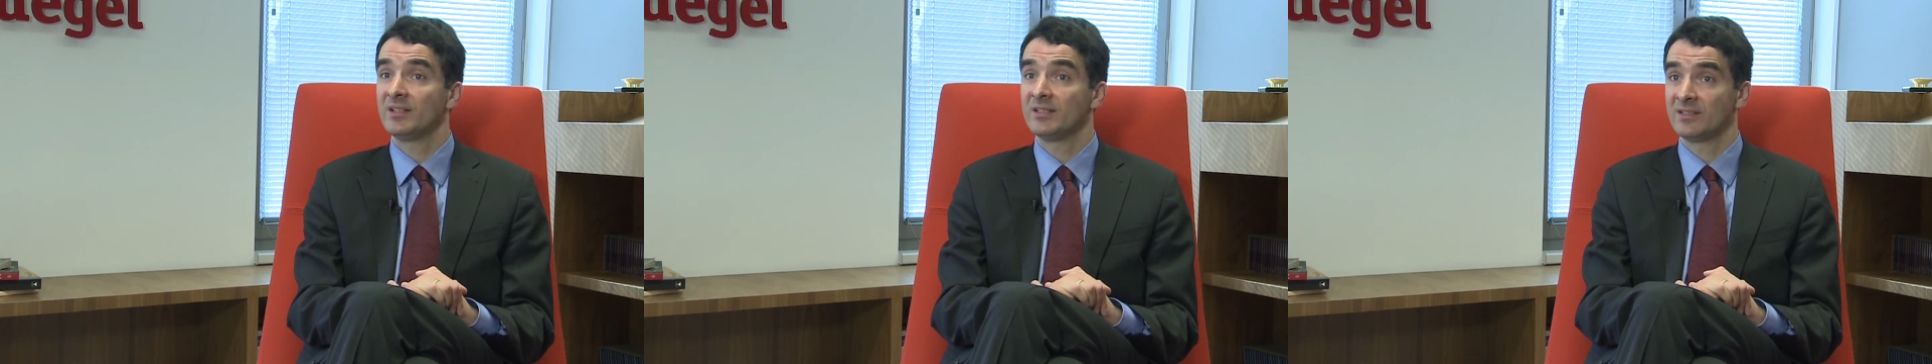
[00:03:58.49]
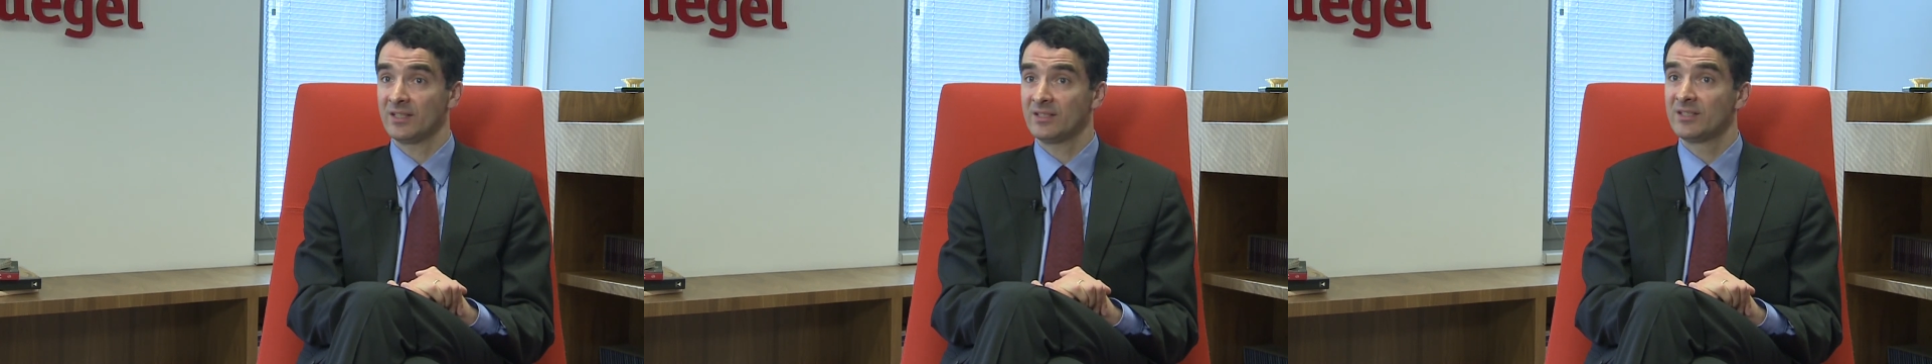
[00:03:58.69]

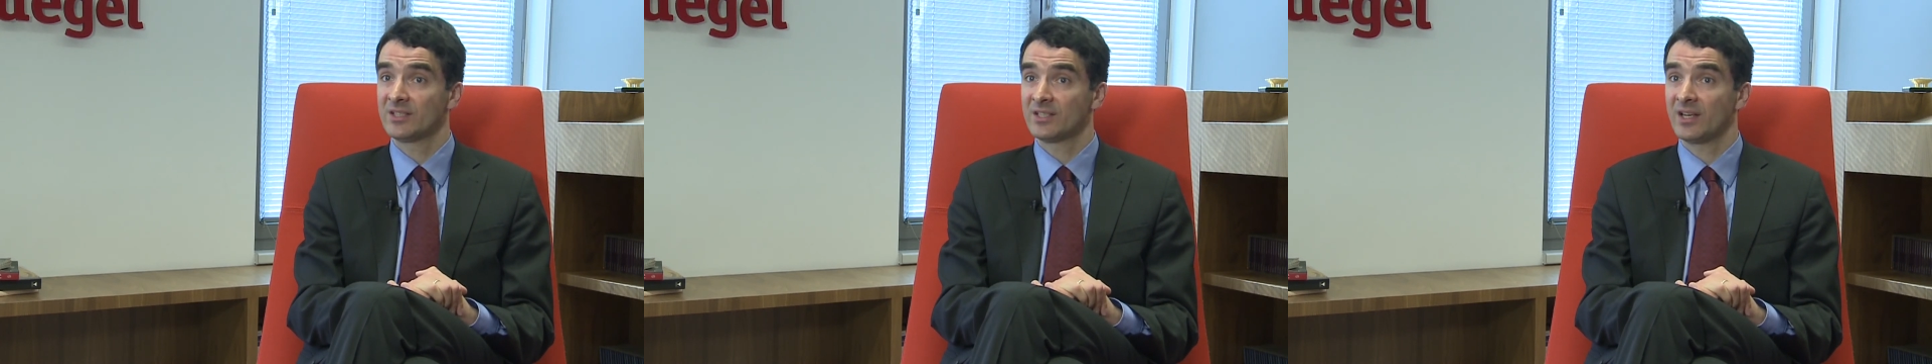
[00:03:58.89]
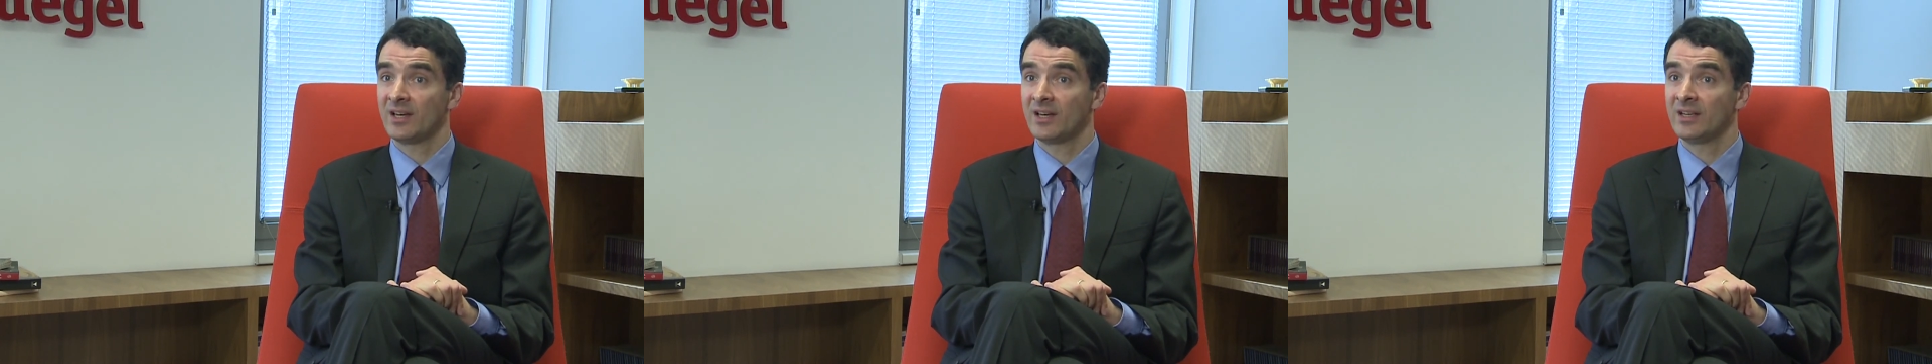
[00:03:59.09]
is not that
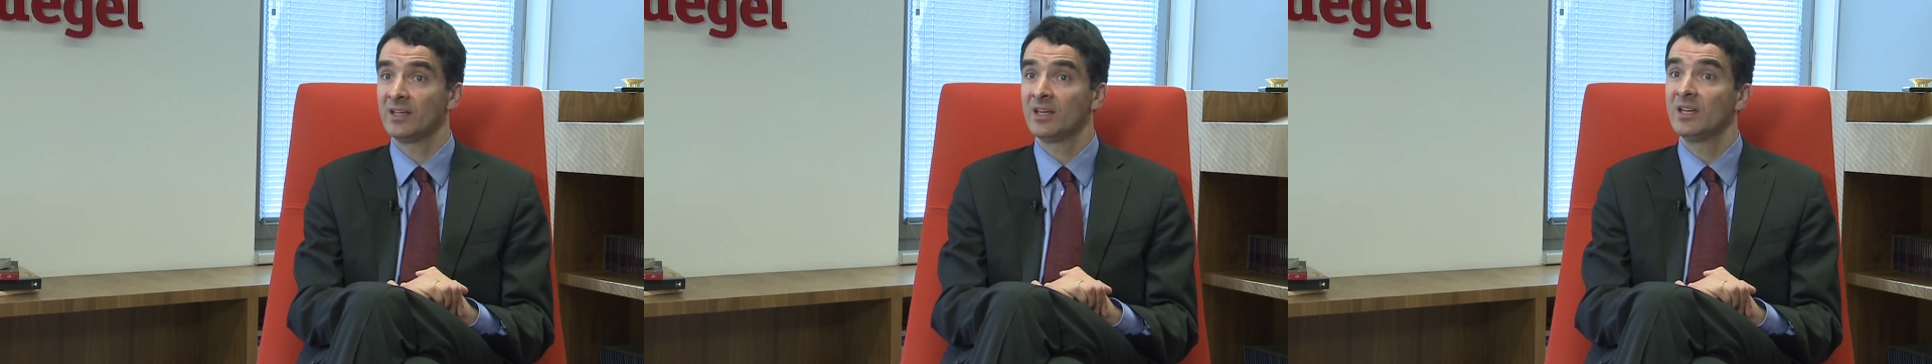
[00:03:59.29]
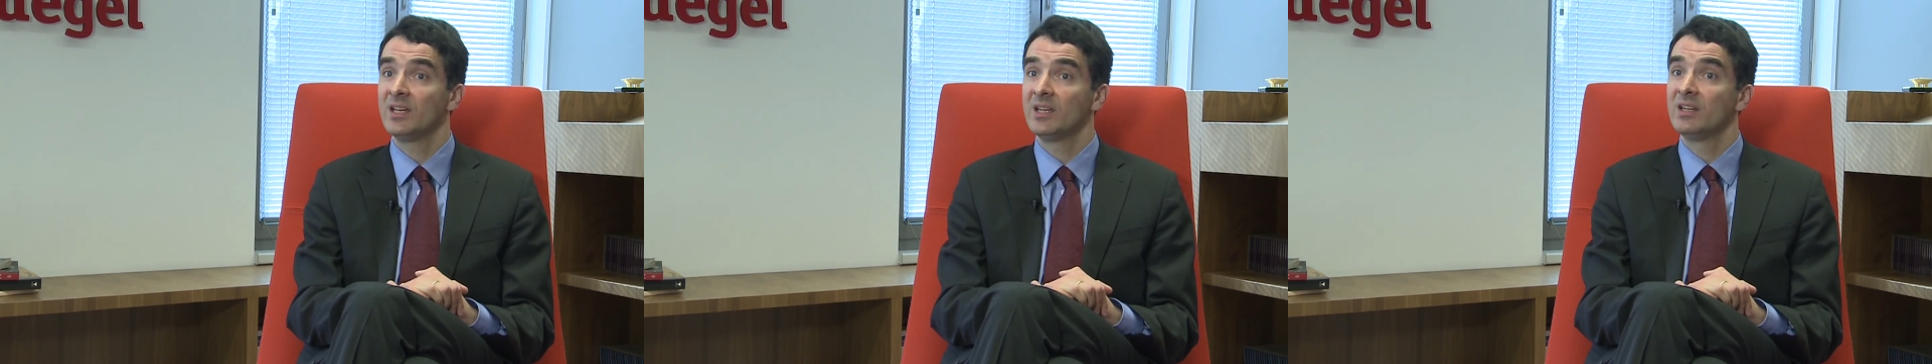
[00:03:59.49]
high,
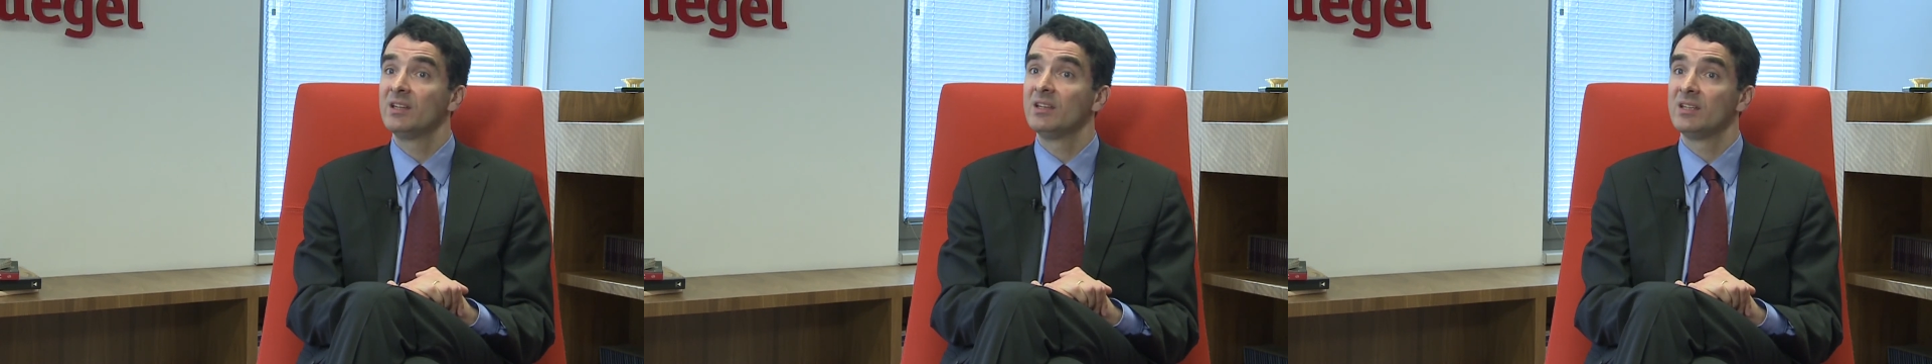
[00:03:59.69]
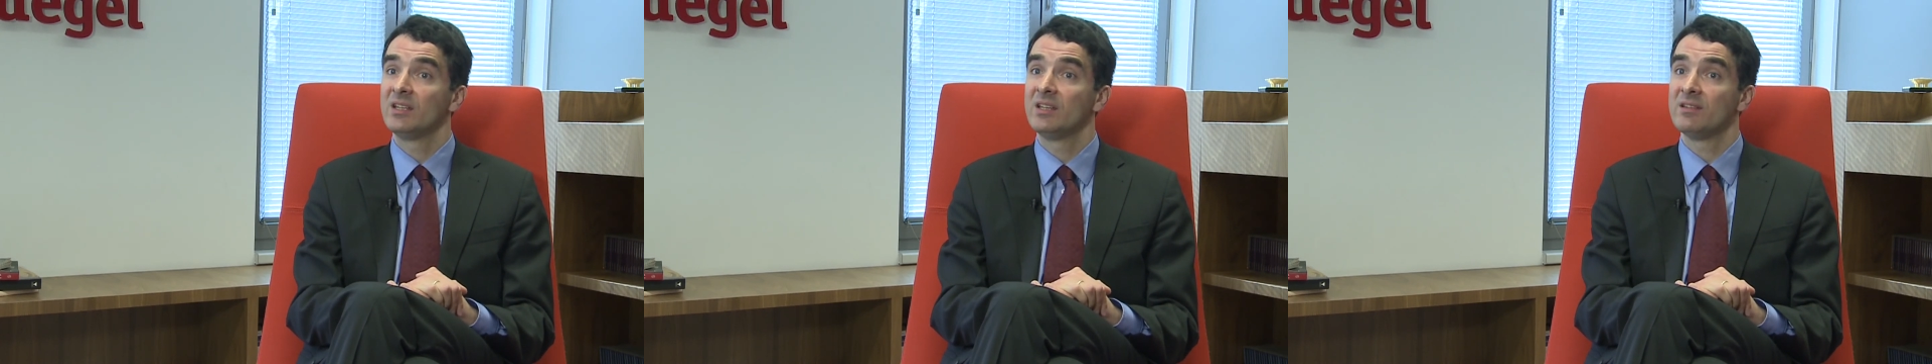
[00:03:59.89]

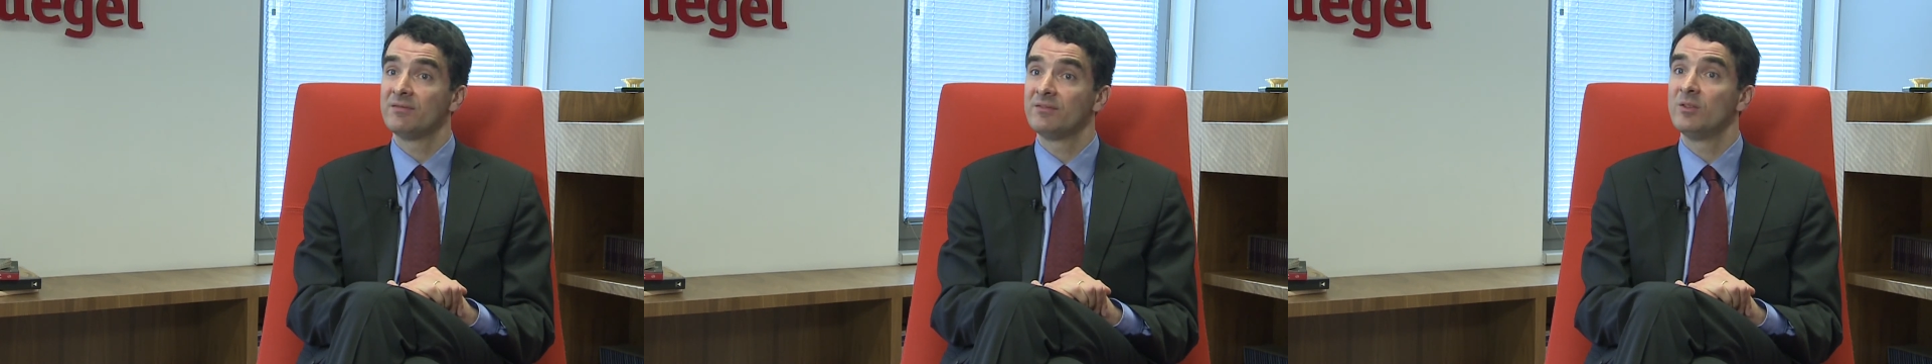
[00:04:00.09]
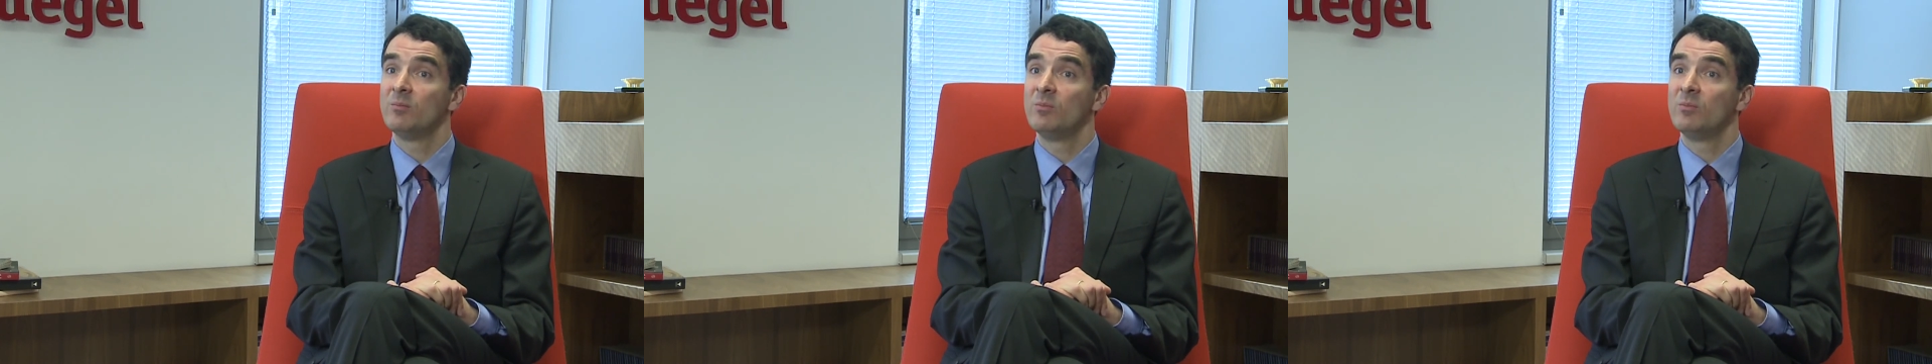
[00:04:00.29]
if the